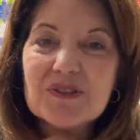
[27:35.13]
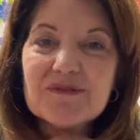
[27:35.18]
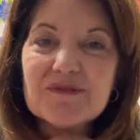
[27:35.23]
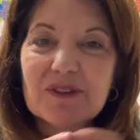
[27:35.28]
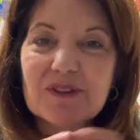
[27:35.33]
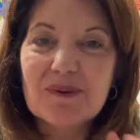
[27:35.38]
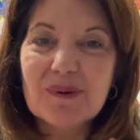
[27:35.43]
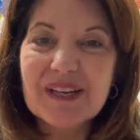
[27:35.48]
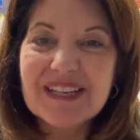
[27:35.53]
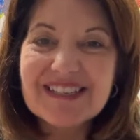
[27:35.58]

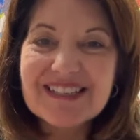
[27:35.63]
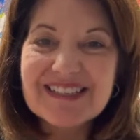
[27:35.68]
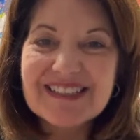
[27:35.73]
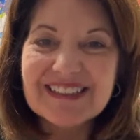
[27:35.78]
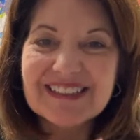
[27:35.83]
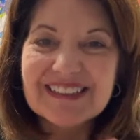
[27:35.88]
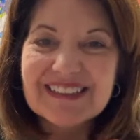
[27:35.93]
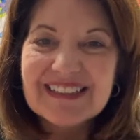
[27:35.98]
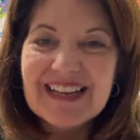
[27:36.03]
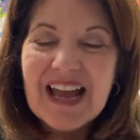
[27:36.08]

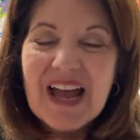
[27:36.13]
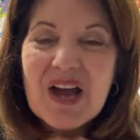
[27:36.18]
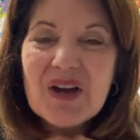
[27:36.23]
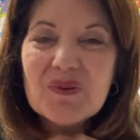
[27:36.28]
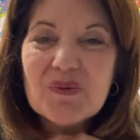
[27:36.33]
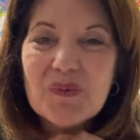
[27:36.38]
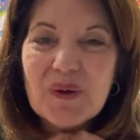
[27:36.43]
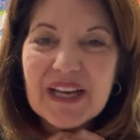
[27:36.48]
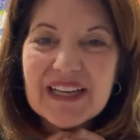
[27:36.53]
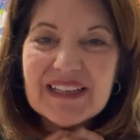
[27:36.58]
fruition
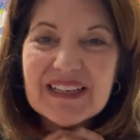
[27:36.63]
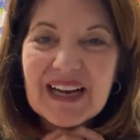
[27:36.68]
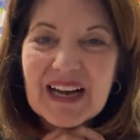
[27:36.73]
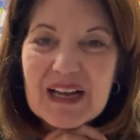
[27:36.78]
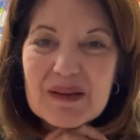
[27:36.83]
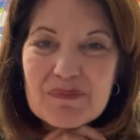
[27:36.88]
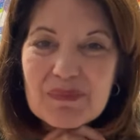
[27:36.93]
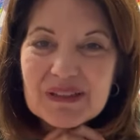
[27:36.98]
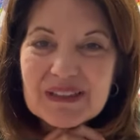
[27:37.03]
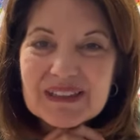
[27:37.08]
when I
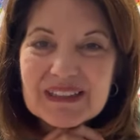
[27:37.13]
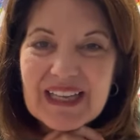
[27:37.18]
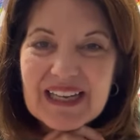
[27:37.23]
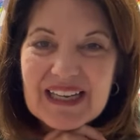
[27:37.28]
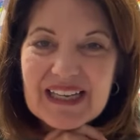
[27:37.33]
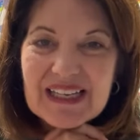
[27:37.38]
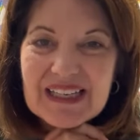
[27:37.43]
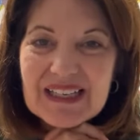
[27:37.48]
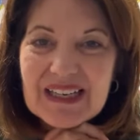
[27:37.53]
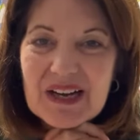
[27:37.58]

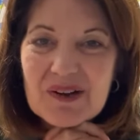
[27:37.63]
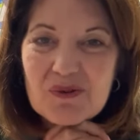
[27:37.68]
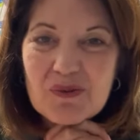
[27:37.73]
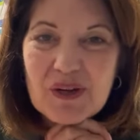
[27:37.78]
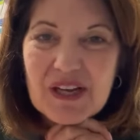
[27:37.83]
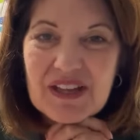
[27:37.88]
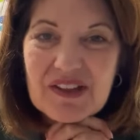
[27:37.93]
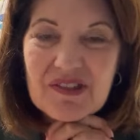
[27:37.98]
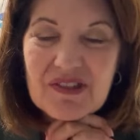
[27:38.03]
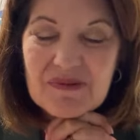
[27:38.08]
play
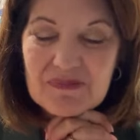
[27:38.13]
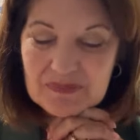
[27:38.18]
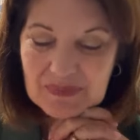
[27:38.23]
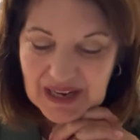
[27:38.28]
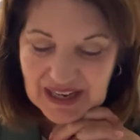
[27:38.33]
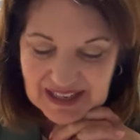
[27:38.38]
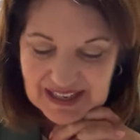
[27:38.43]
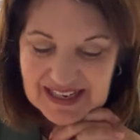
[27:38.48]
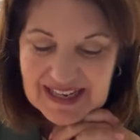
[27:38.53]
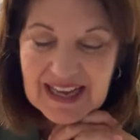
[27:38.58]
with
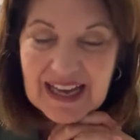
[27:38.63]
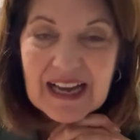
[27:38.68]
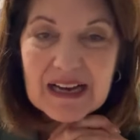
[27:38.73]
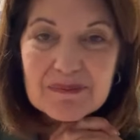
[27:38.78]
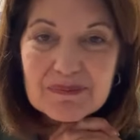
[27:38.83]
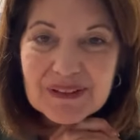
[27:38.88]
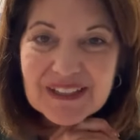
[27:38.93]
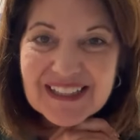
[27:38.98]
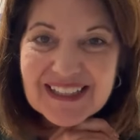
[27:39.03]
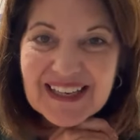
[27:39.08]
my
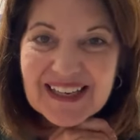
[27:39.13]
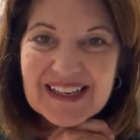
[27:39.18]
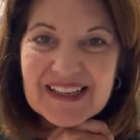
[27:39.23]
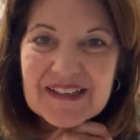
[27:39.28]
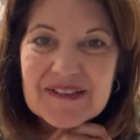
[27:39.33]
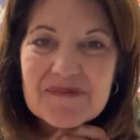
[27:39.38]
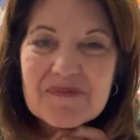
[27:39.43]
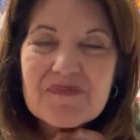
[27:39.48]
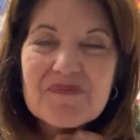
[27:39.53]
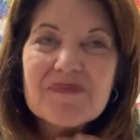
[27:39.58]
applique.